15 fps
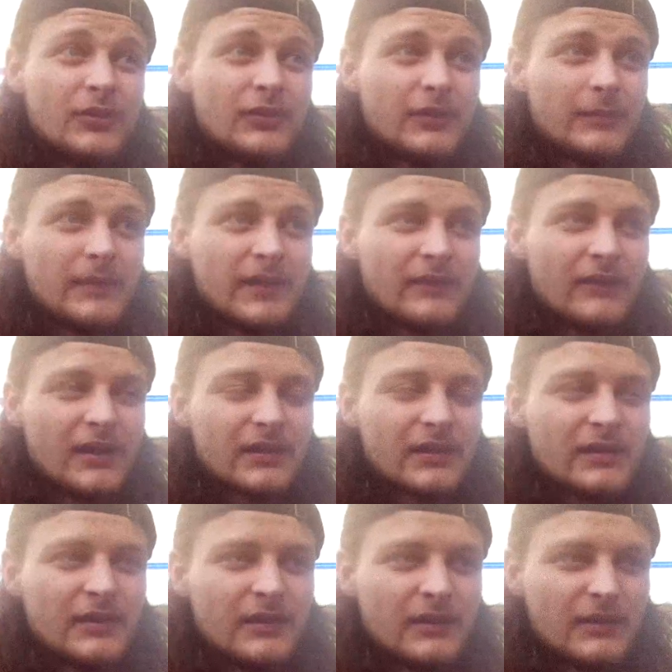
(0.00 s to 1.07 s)
really, man. Like
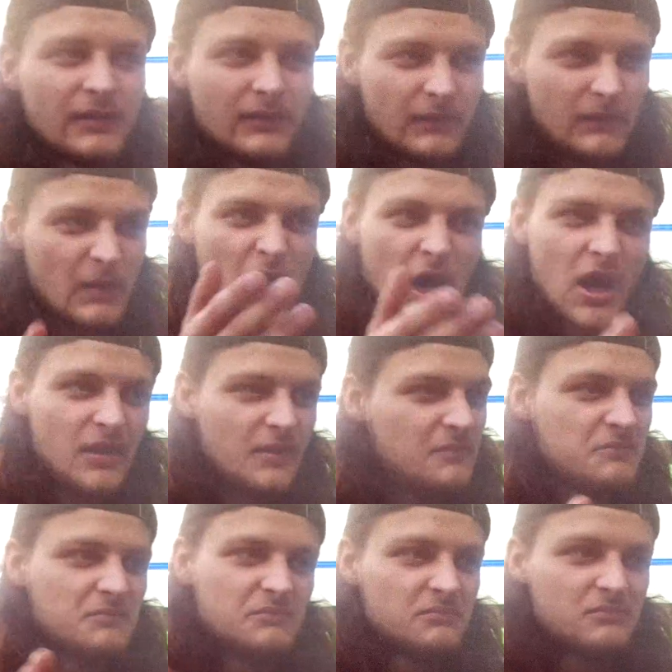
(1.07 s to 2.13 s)
art,
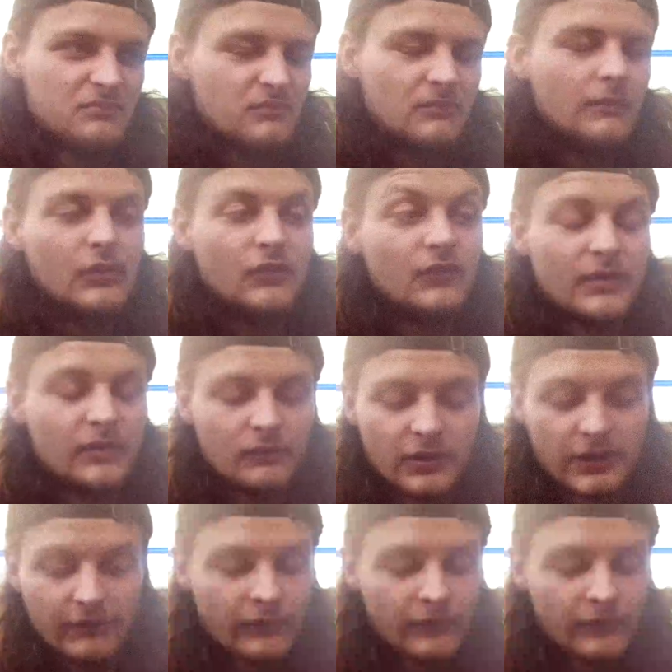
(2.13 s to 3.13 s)
music, whatever.